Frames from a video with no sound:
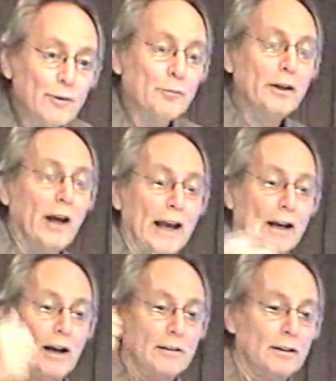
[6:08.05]
When we
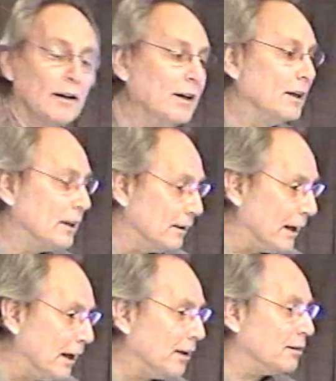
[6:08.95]
hang on to
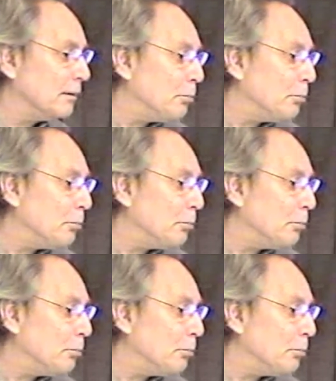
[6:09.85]
aches